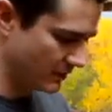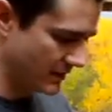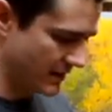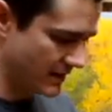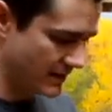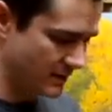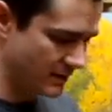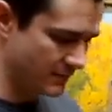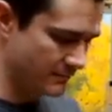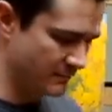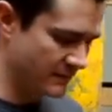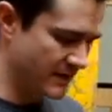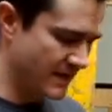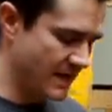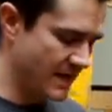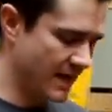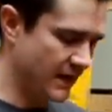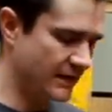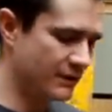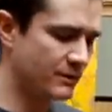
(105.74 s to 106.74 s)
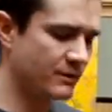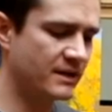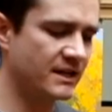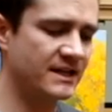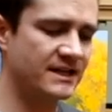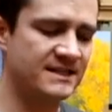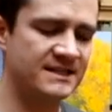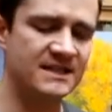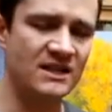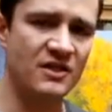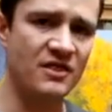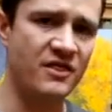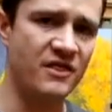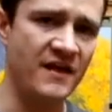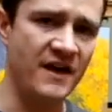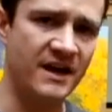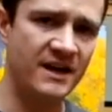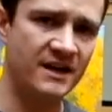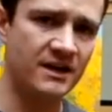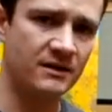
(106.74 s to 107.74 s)
hair, and you can get
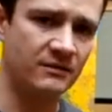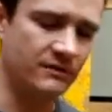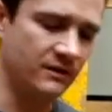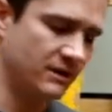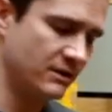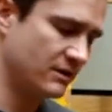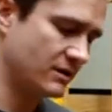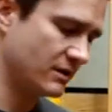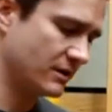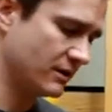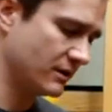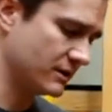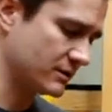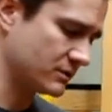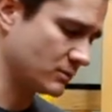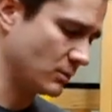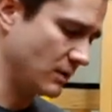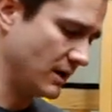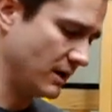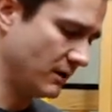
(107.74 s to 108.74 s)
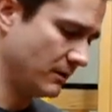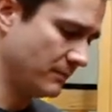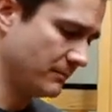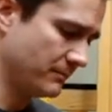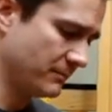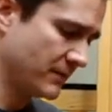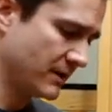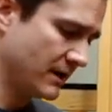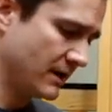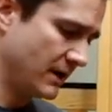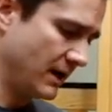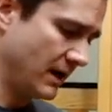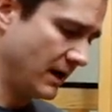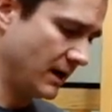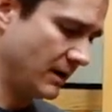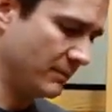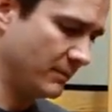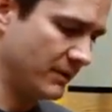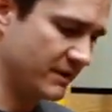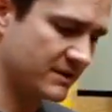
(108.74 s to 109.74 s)
synthetic of either as well.
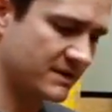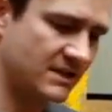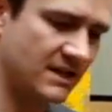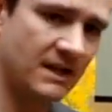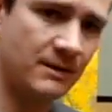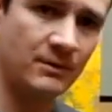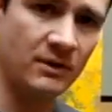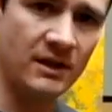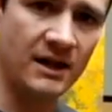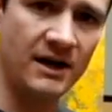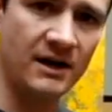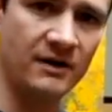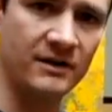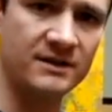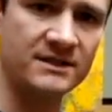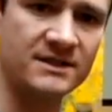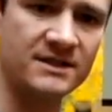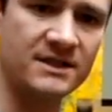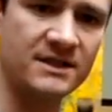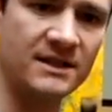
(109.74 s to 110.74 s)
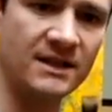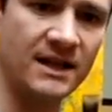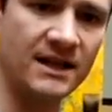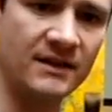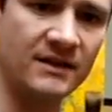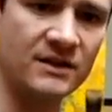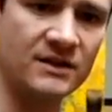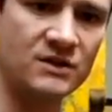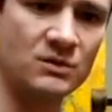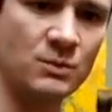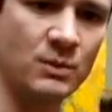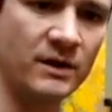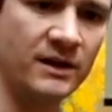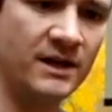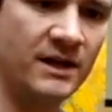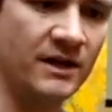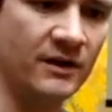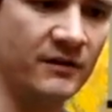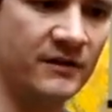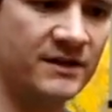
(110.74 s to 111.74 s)
But sable hair is like this one
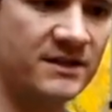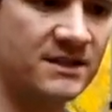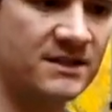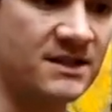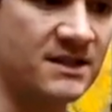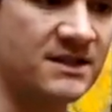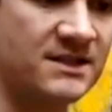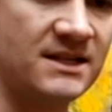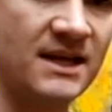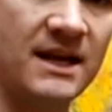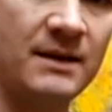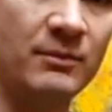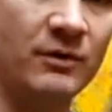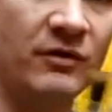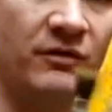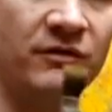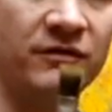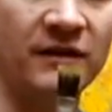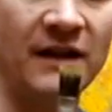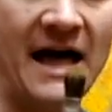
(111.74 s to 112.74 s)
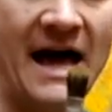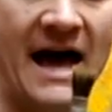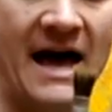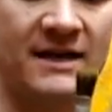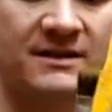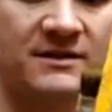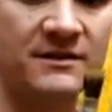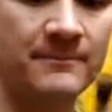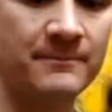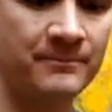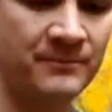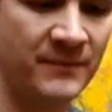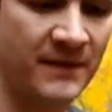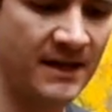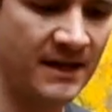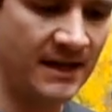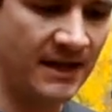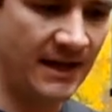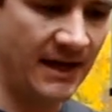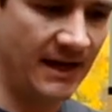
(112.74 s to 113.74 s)
here. This is a sable flat,
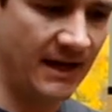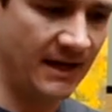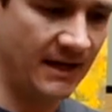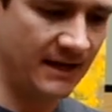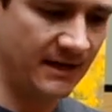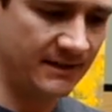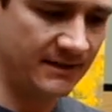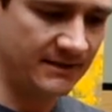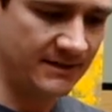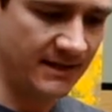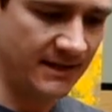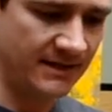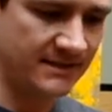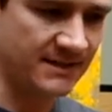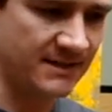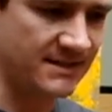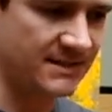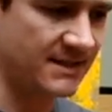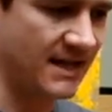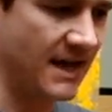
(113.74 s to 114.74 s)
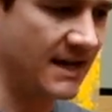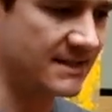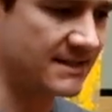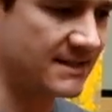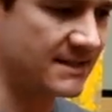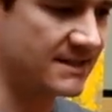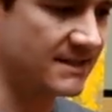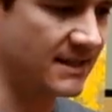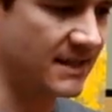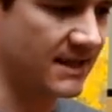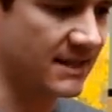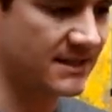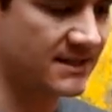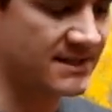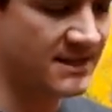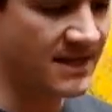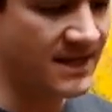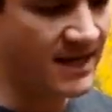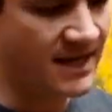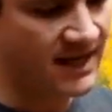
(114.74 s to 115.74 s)
and it's a size
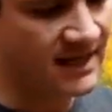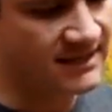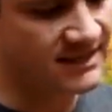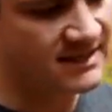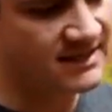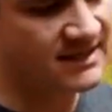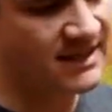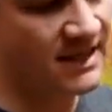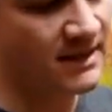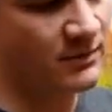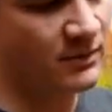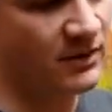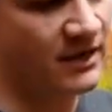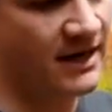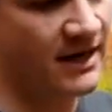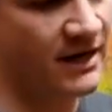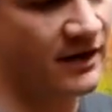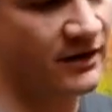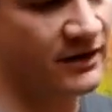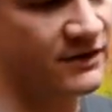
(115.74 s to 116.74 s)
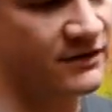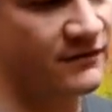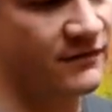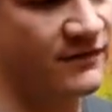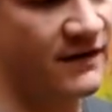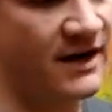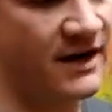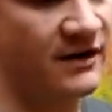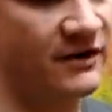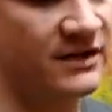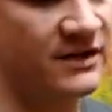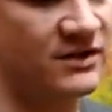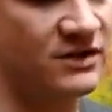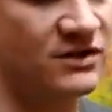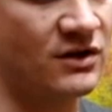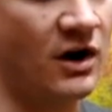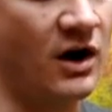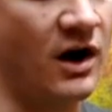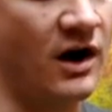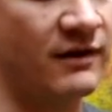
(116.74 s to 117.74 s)
6. And sable hair is very
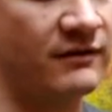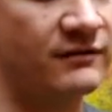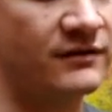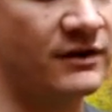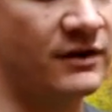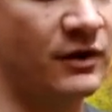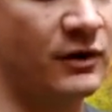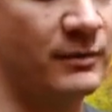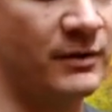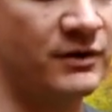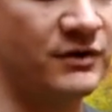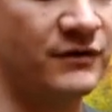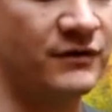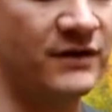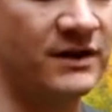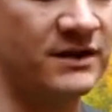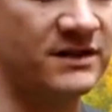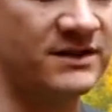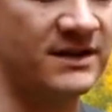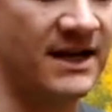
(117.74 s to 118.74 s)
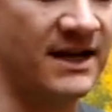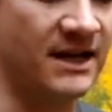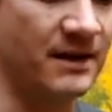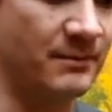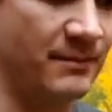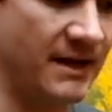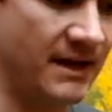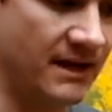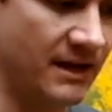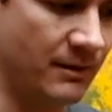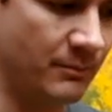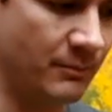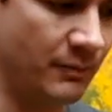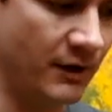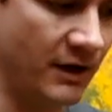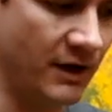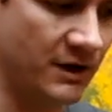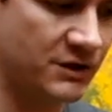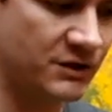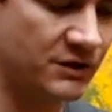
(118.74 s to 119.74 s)
soft. It almost feels like a makeup
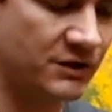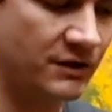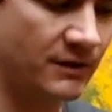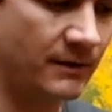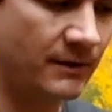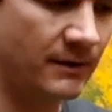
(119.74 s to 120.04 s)
brush.